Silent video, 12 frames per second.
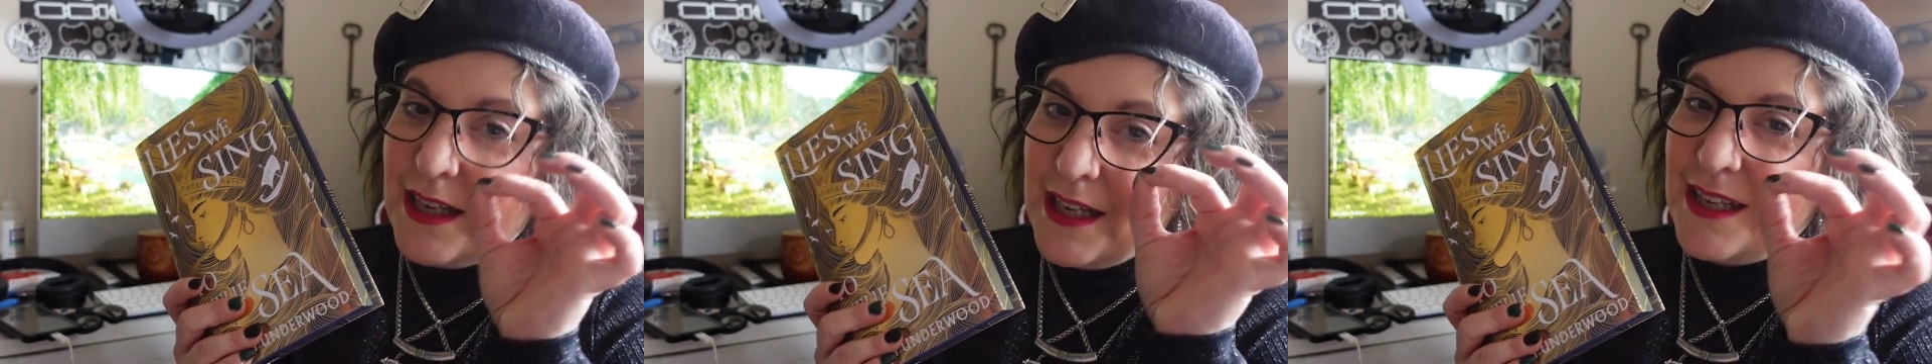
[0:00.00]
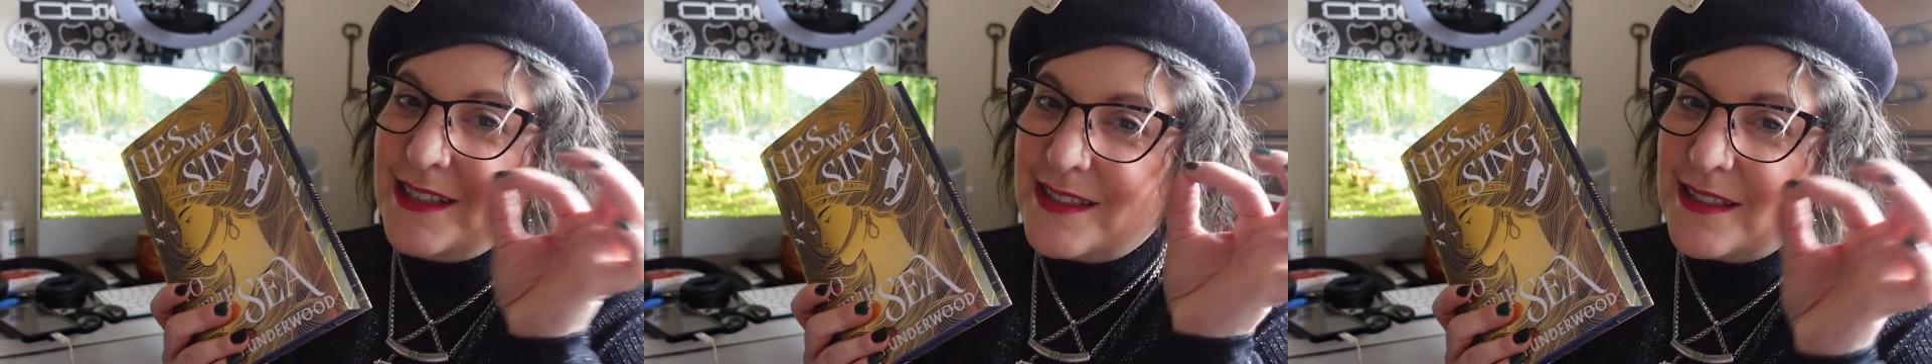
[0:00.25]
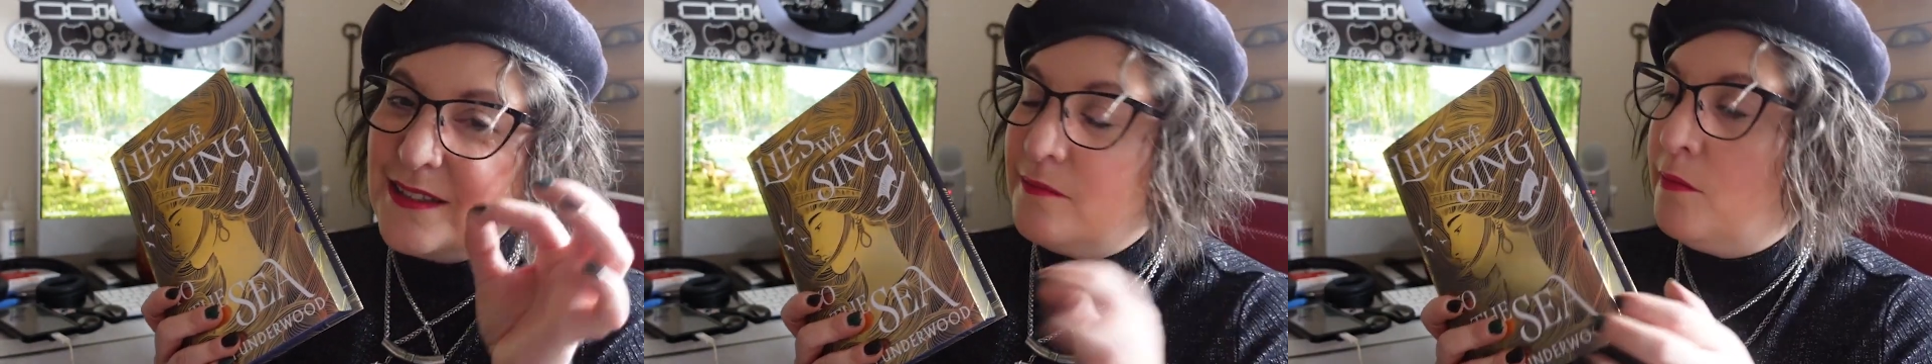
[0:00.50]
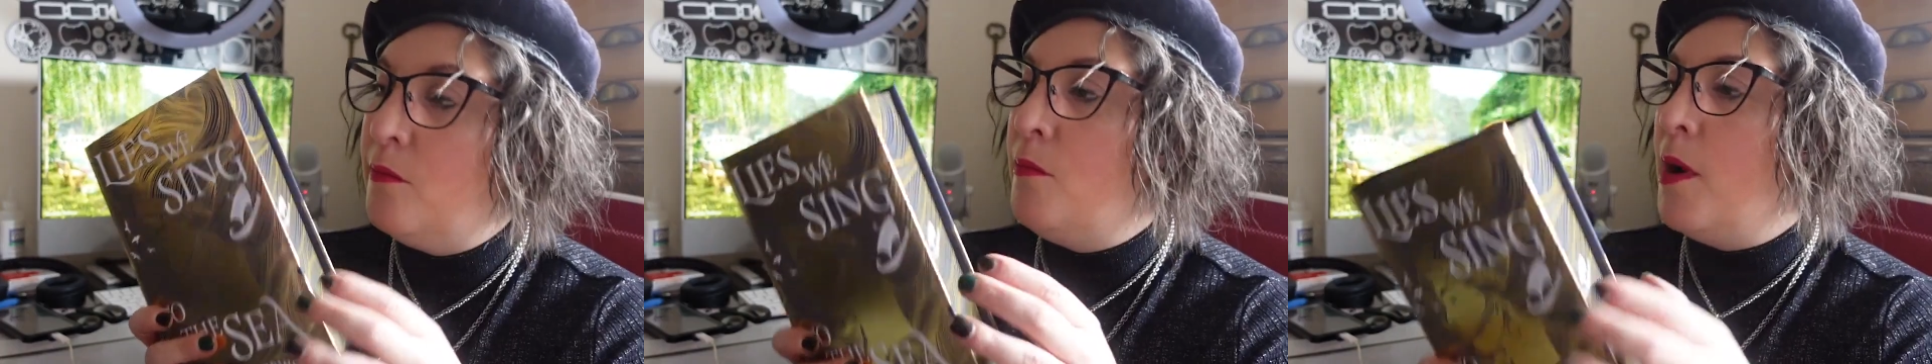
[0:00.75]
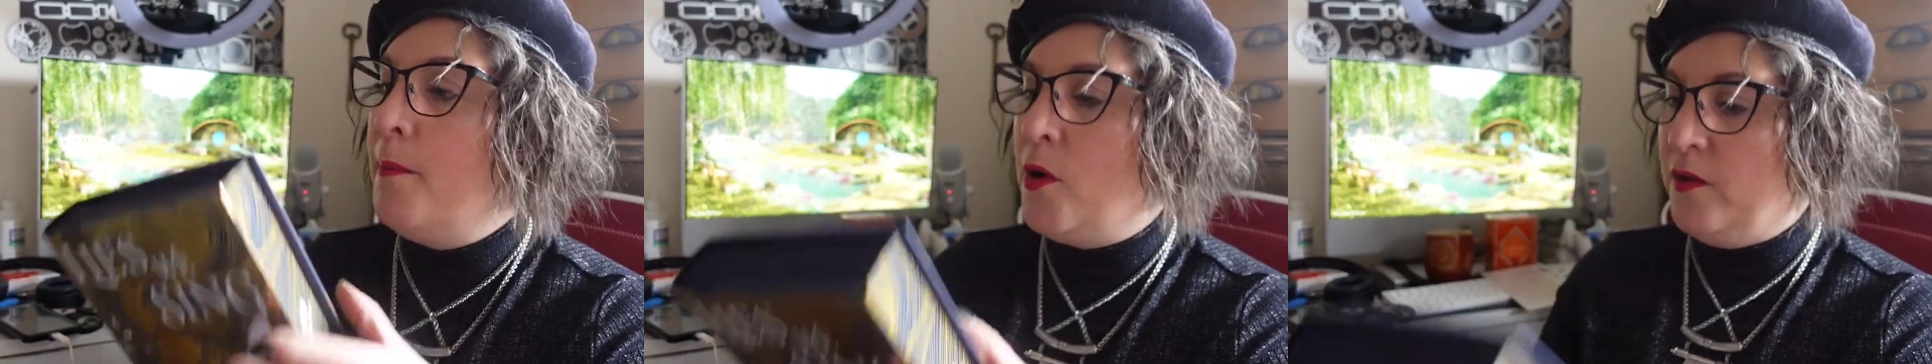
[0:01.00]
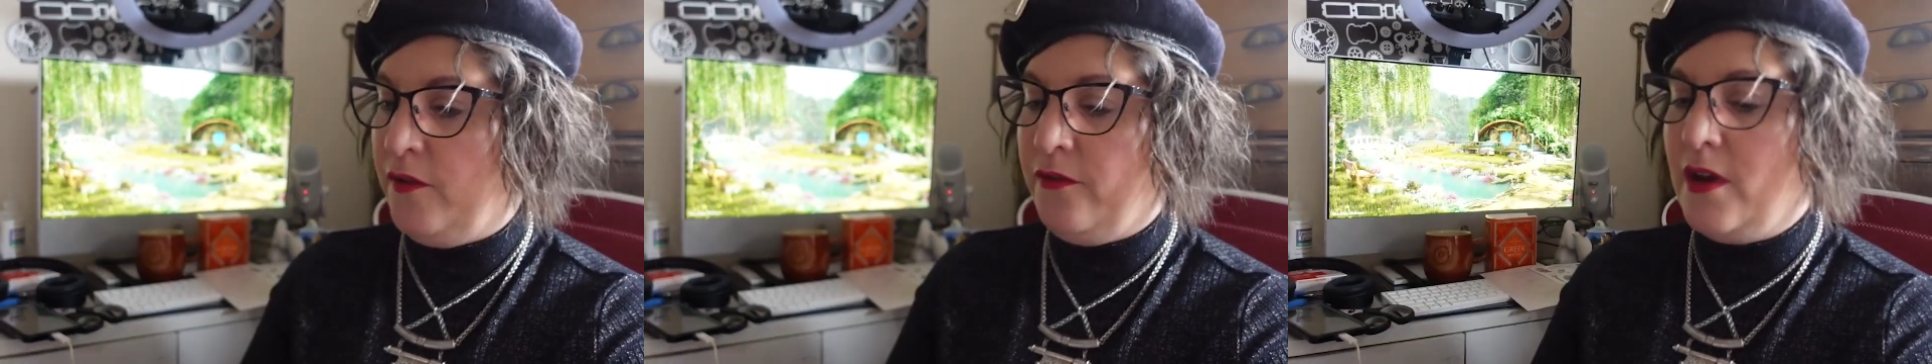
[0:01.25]
isn't my
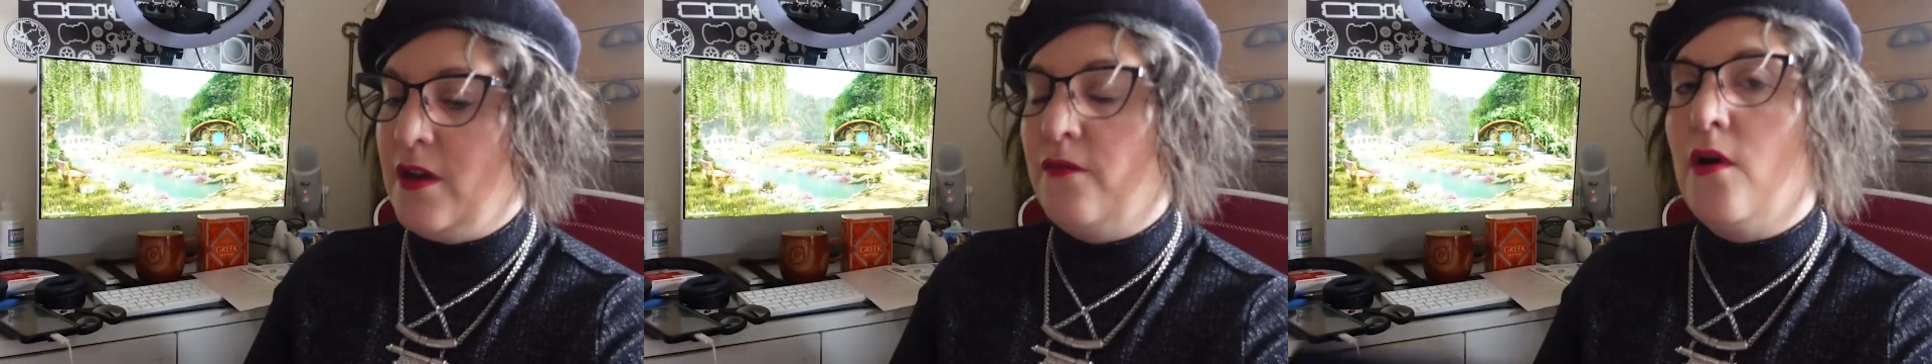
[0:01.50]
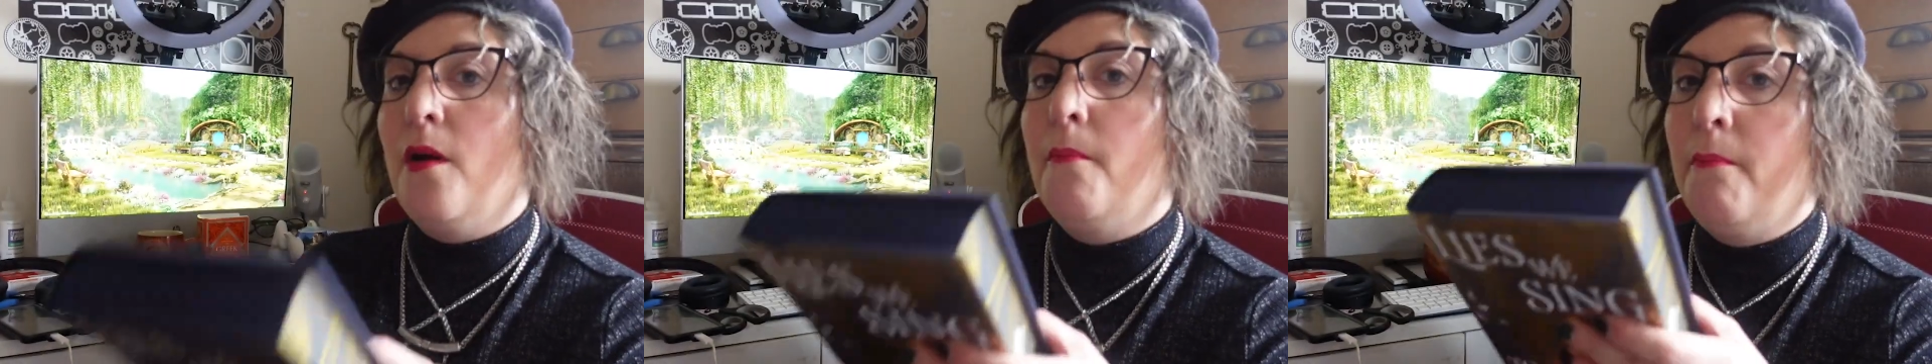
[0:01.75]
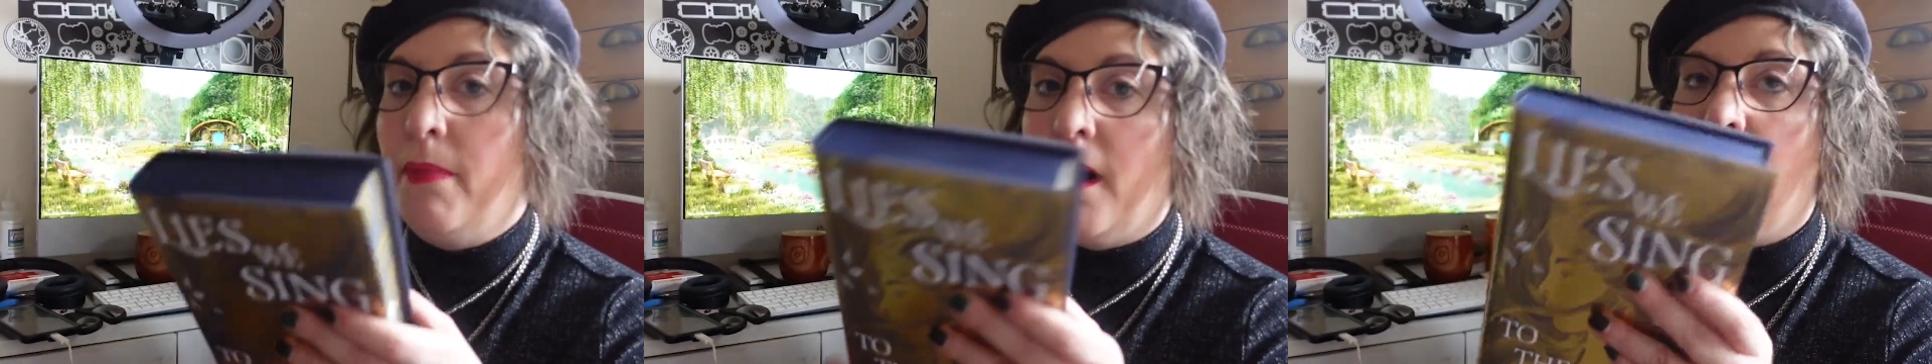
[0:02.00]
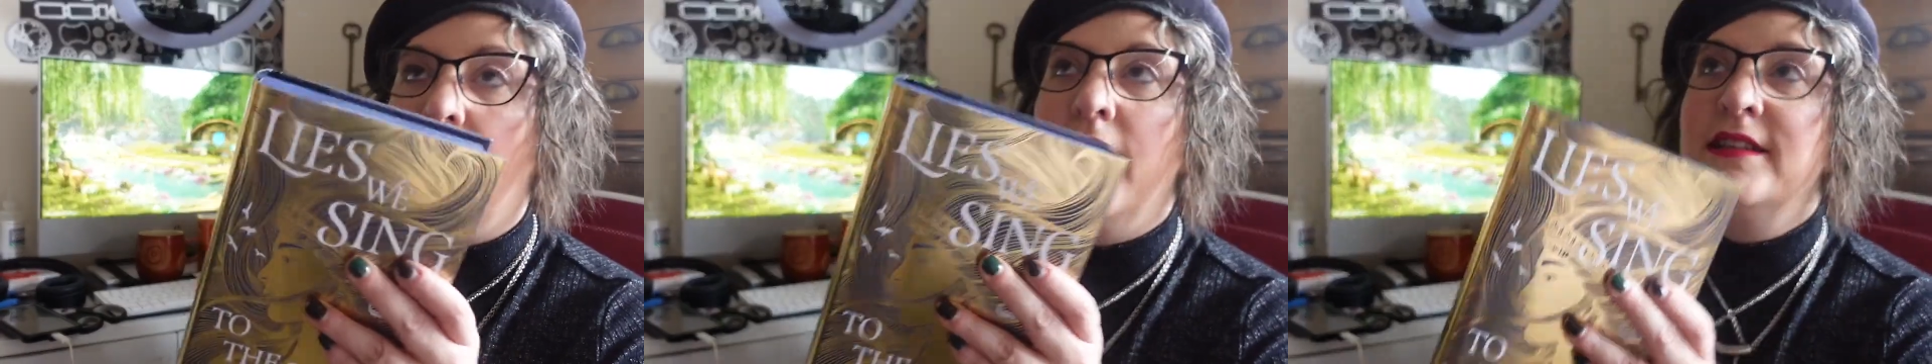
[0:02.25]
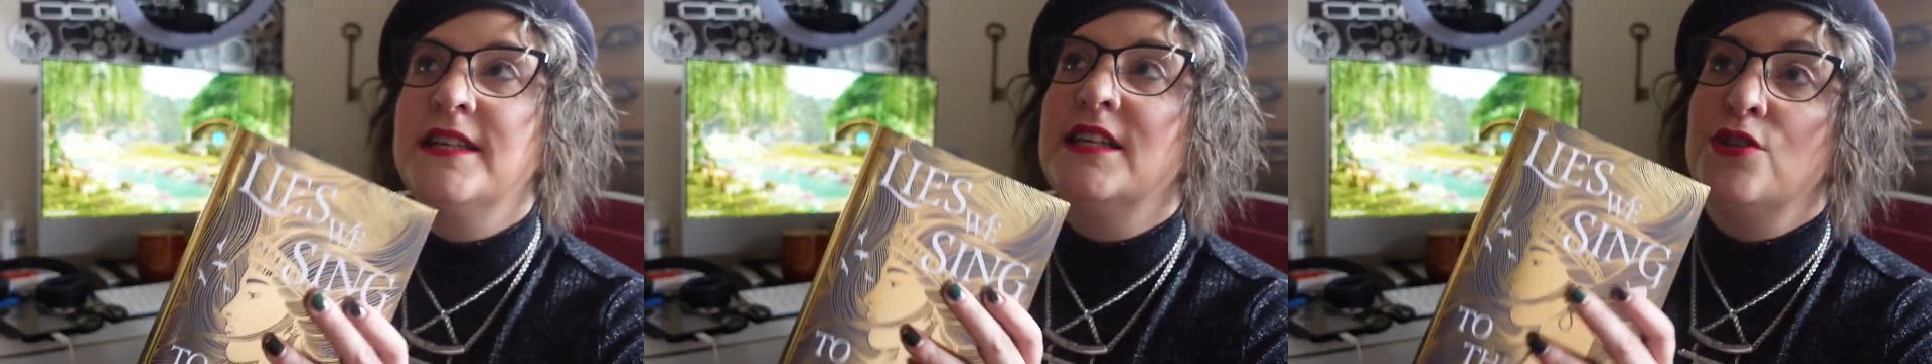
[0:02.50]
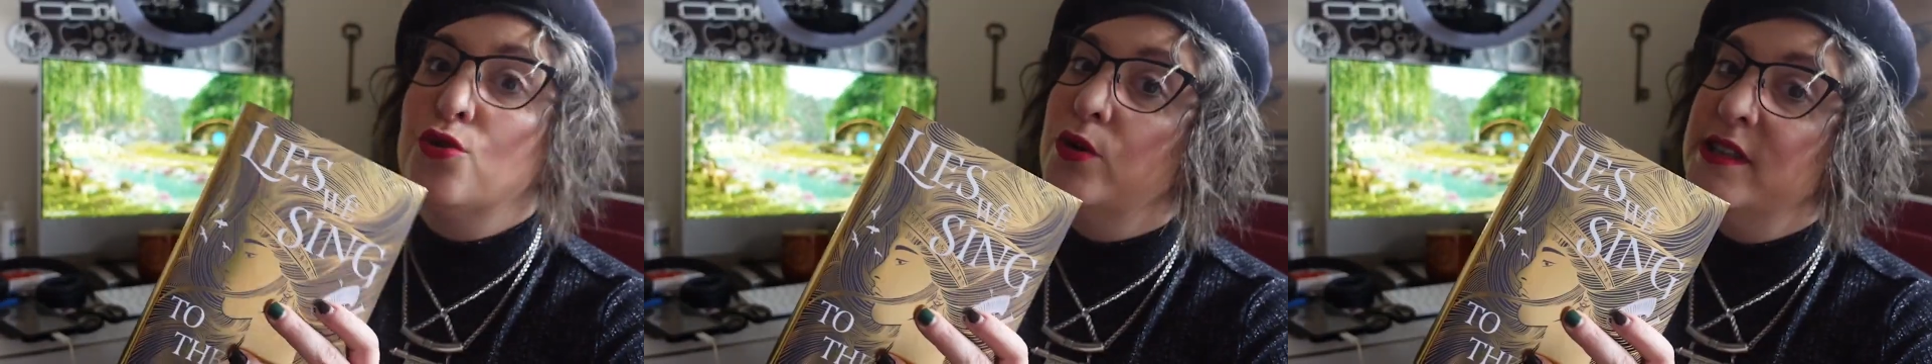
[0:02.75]
most favourite, but I did
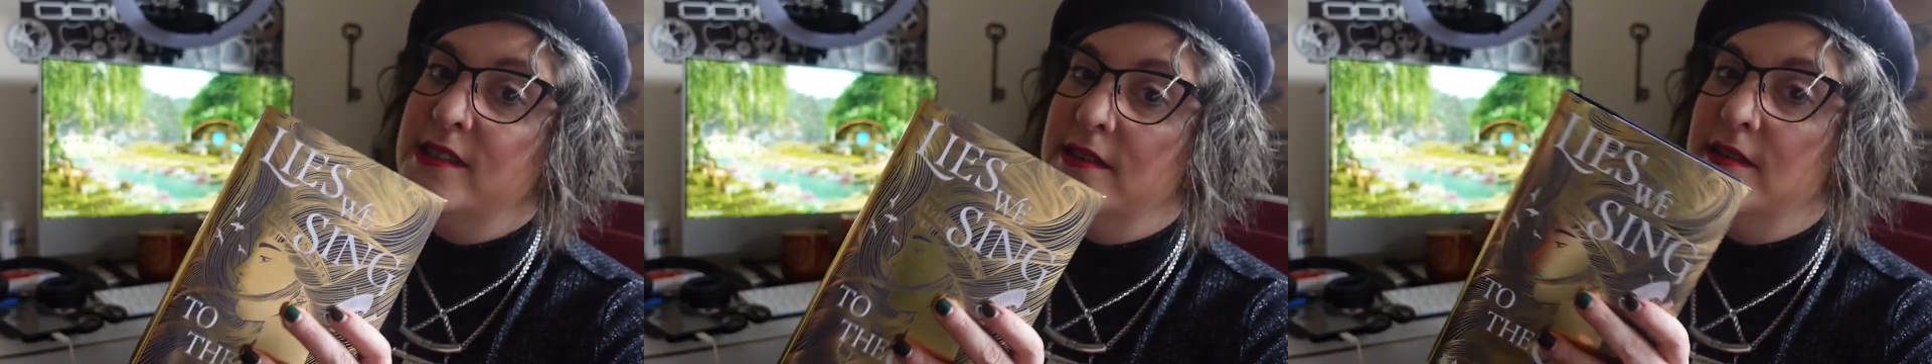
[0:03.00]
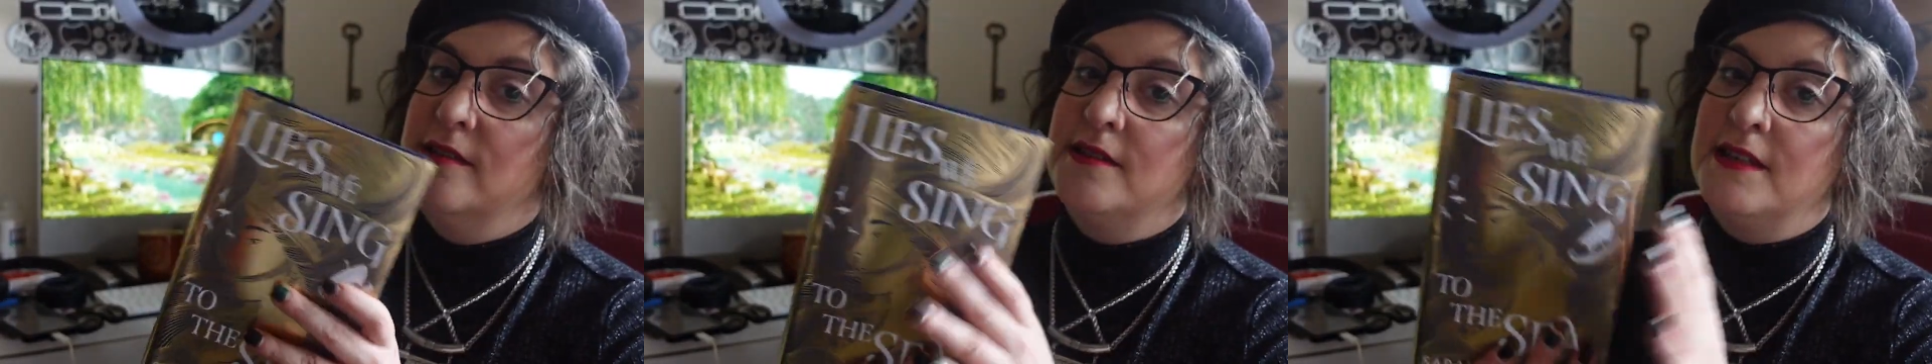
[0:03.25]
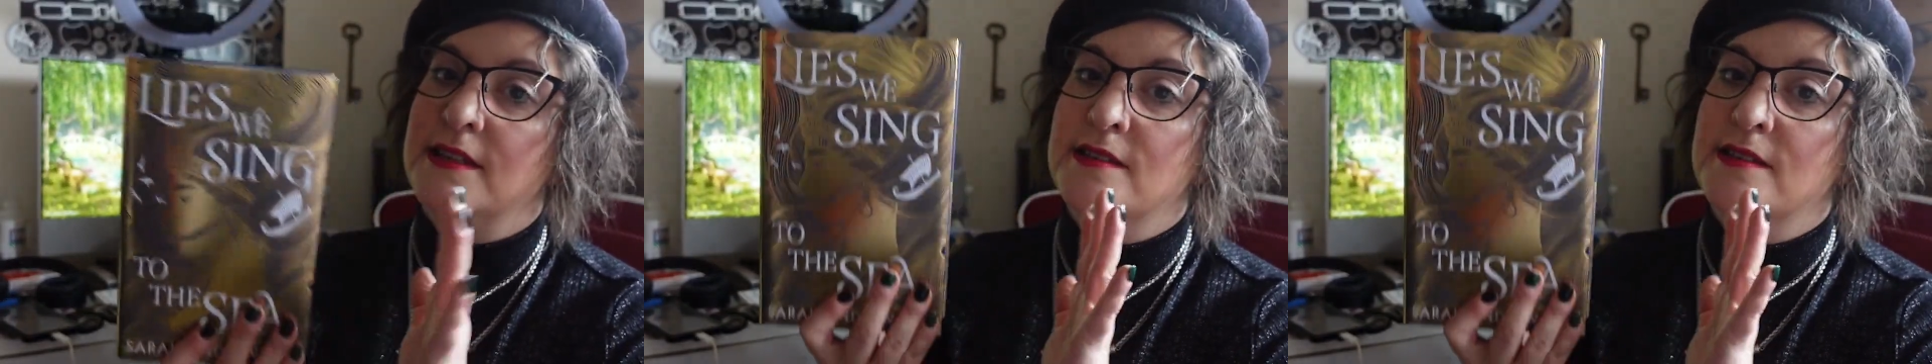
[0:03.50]
enjoy Circe,